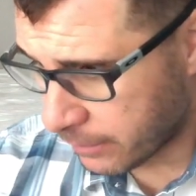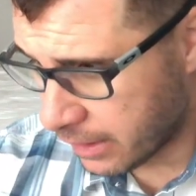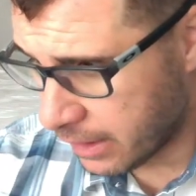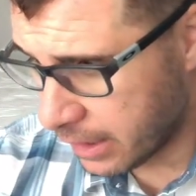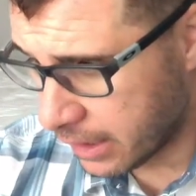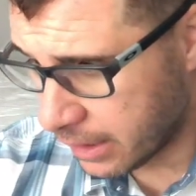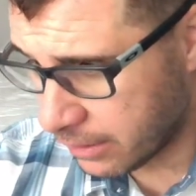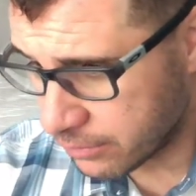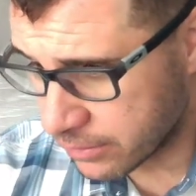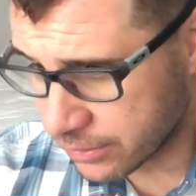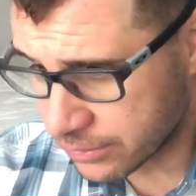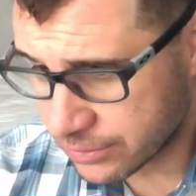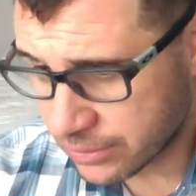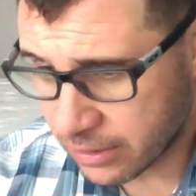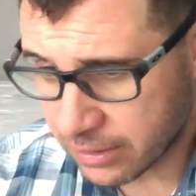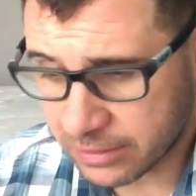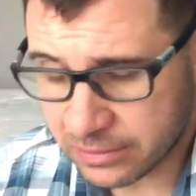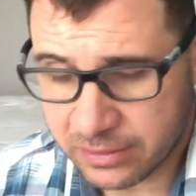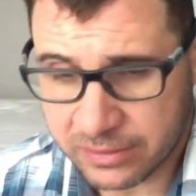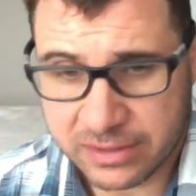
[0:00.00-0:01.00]
Uh, we're
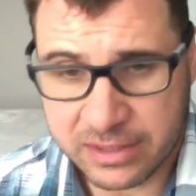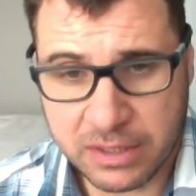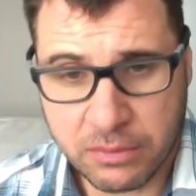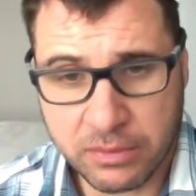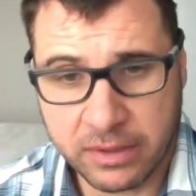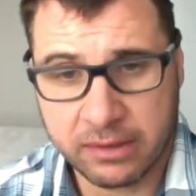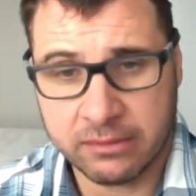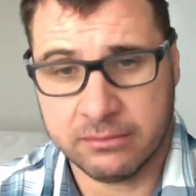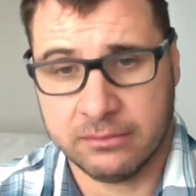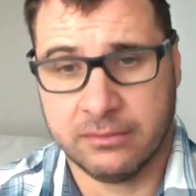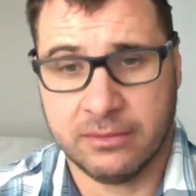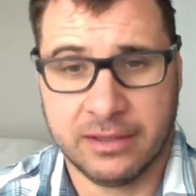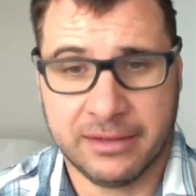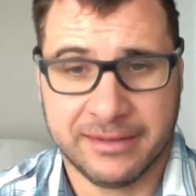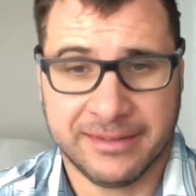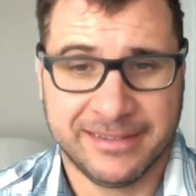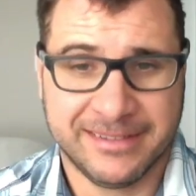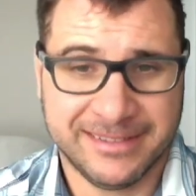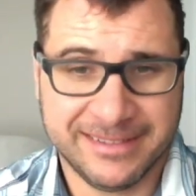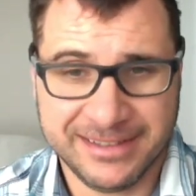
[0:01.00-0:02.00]
starting to see what
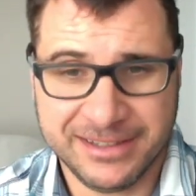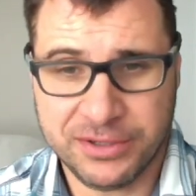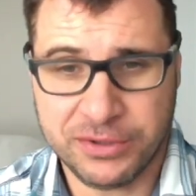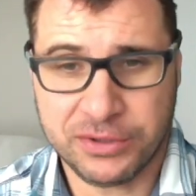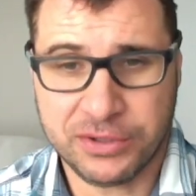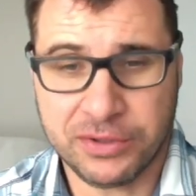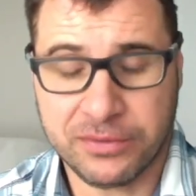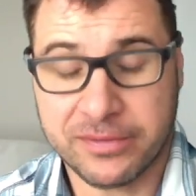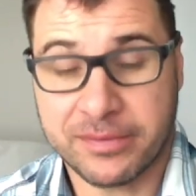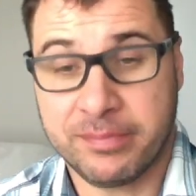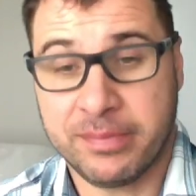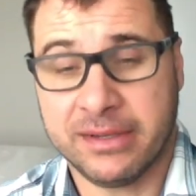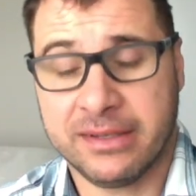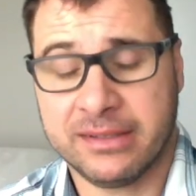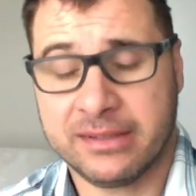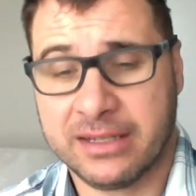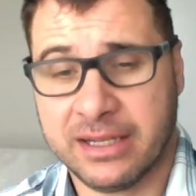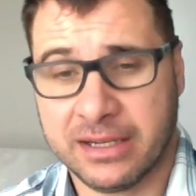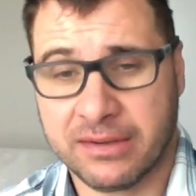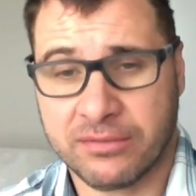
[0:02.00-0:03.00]
YouTube's
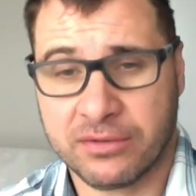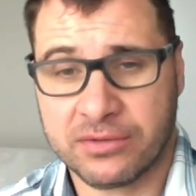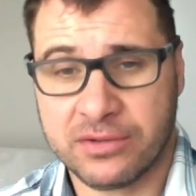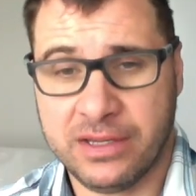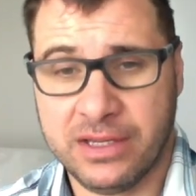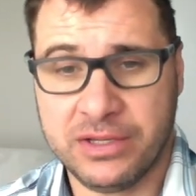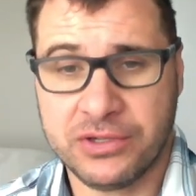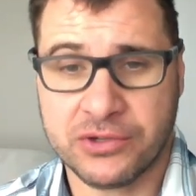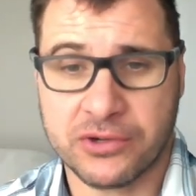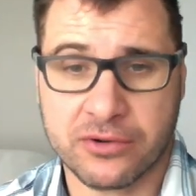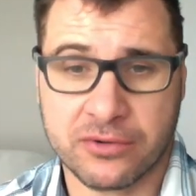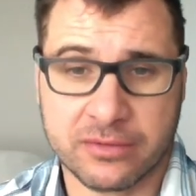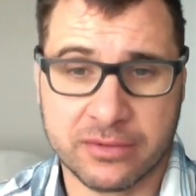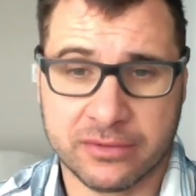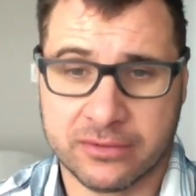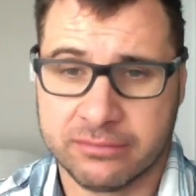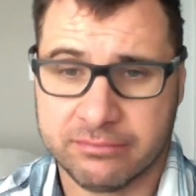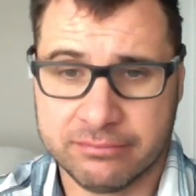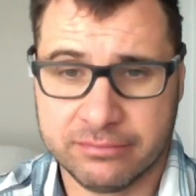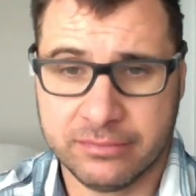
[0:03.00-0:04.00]
been kind of a teacher
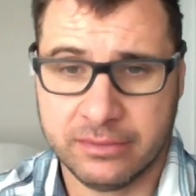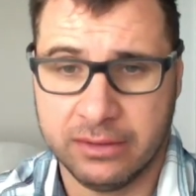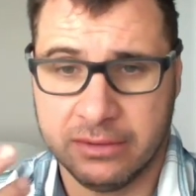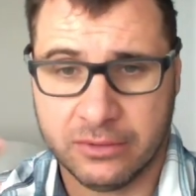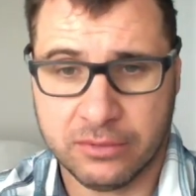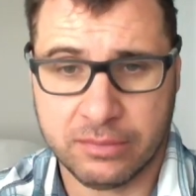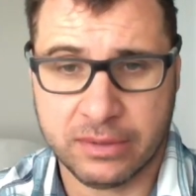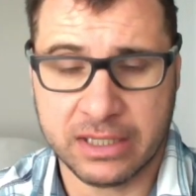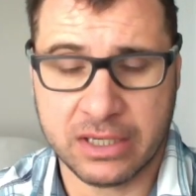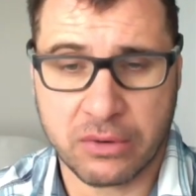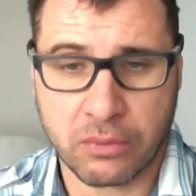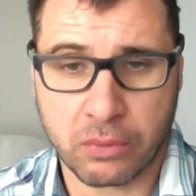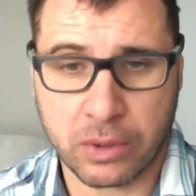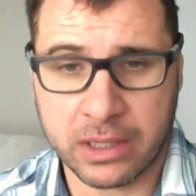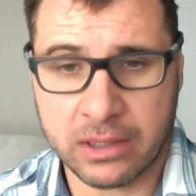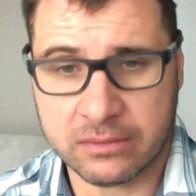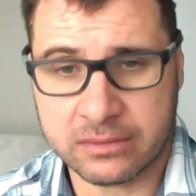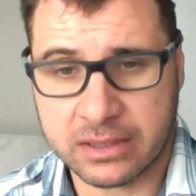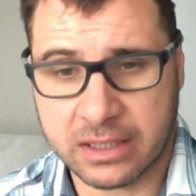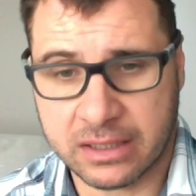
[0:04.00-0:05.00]
because nobody
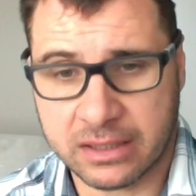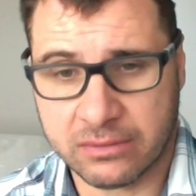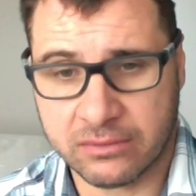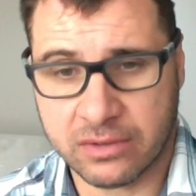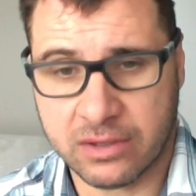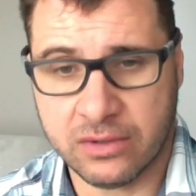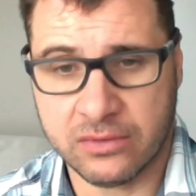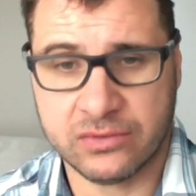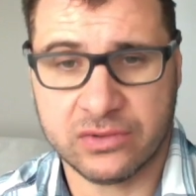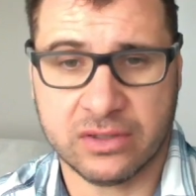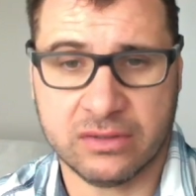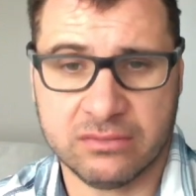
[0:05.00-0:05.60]
around kind of knows.